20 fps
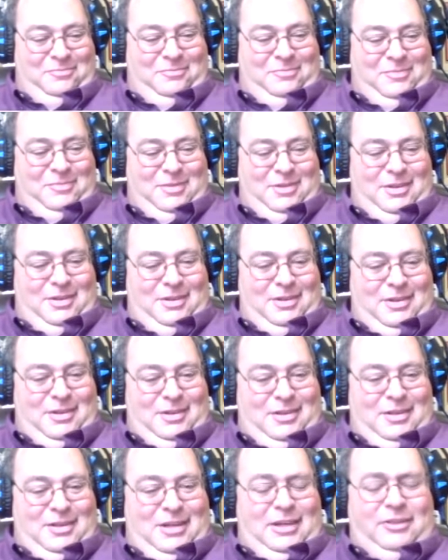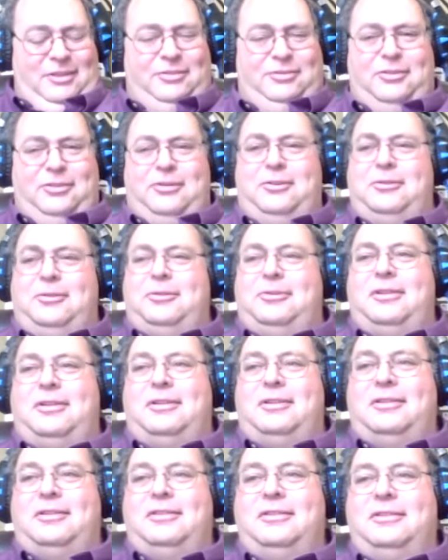Hey, let's reprise that
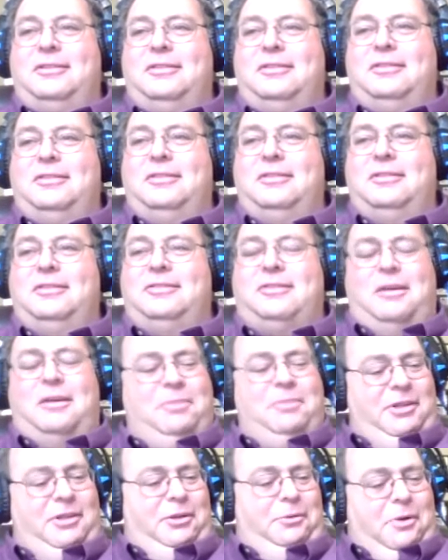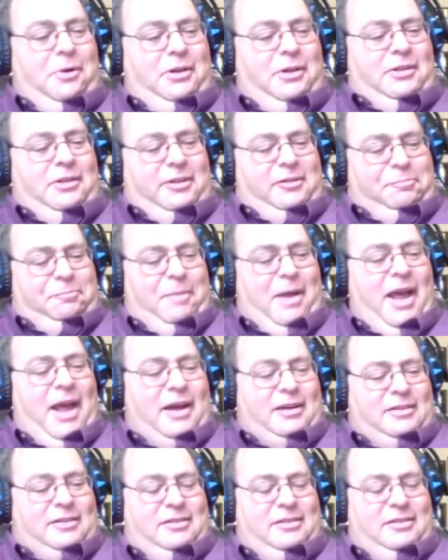old song he sued